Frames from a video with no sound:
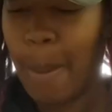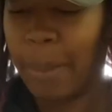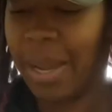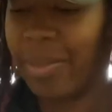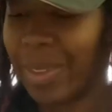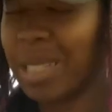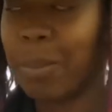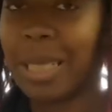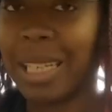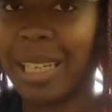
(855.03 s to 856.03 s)
But in this
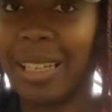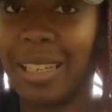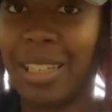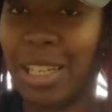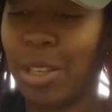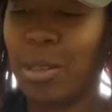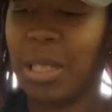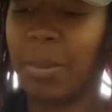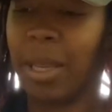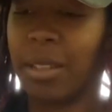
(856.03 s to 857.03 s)
particular use,
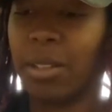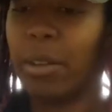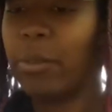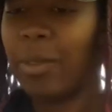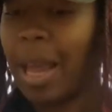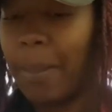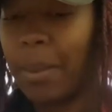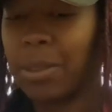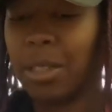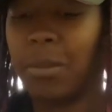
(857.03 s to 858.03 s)
it's because it's got a flat
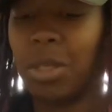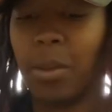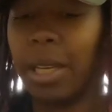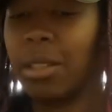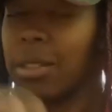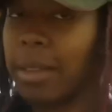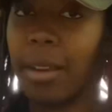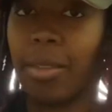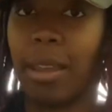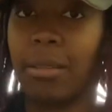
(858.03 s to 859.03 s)
bottom, so I can
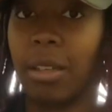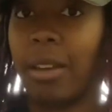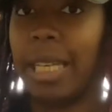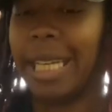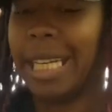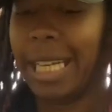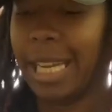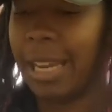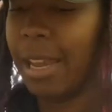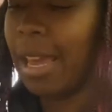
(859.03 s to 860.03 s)
soak things directly in
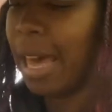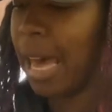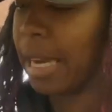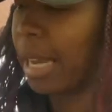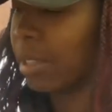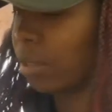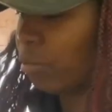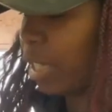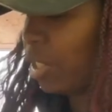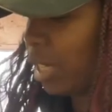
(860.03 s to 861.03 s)
here, and it has the
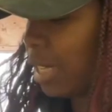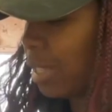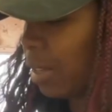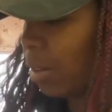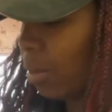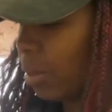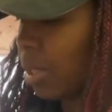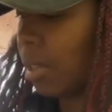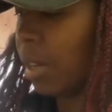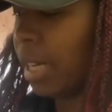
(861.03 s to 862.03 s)
ridges along the
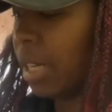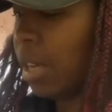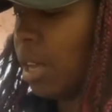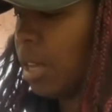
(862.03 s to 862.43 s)
side,